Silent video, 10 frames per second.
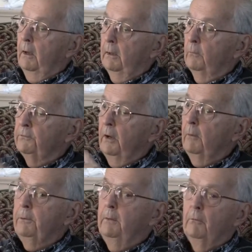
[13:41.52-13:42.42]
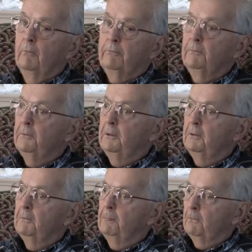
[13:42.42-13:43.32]
And it was our people from the
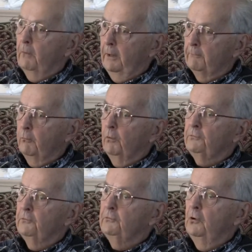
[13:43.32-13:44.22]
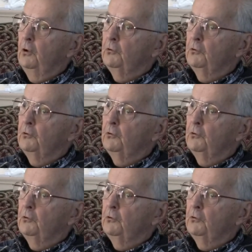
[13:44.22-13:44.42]
ground forces